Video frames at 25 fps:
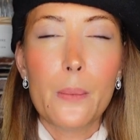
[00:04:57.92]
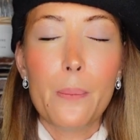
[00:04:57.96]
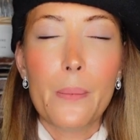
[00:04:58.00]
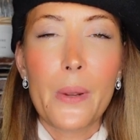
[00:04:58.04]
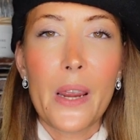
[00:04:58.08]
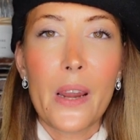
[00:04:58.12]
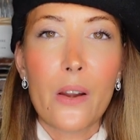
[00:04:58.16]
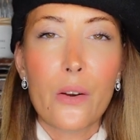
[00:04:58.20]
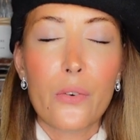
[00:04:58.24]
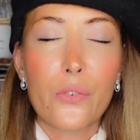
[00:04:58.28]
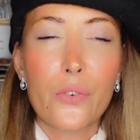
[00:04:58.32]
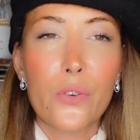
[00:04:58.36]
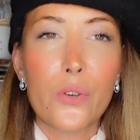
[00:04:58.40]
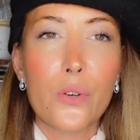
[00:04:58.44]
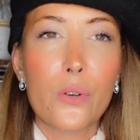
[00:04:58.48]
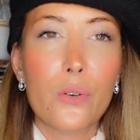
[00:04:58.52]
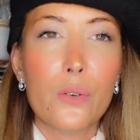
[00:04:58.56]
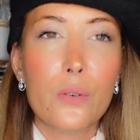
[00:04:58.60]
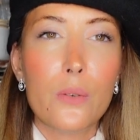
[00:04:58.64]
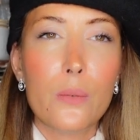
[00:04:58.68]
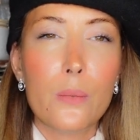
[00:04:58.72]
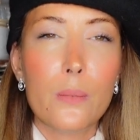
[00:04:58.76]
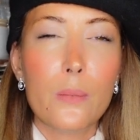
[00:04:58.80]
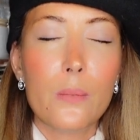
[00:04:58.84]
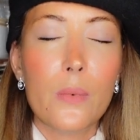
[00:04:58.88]

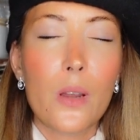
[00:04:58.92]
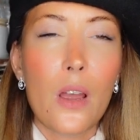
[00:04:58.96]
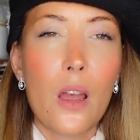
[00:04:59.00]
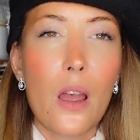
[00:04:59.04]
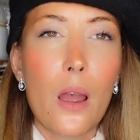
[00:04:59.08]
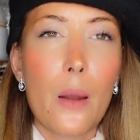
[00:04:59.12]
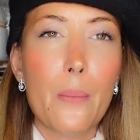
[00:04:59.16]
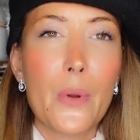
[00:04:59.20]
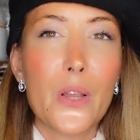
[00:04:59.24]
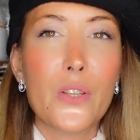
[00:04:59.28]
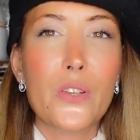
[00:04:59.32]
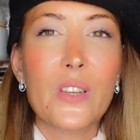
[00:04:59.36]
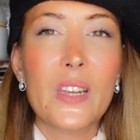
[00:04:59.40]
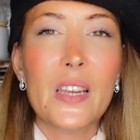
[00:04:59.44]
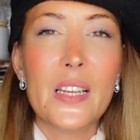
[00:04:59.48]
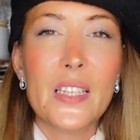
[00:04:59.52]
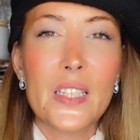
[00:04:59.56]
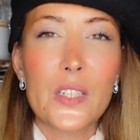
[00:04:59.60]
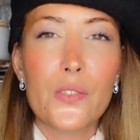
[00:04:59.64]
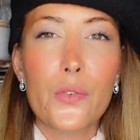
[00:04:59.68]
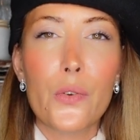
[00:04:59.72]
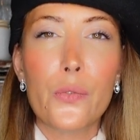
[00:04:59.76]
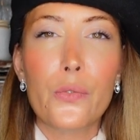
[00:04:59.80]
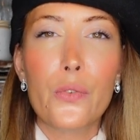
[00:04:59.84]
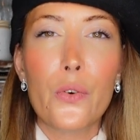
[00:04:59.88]
perfume, but
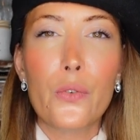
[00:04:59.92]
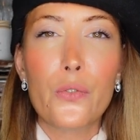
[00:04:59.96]
it's with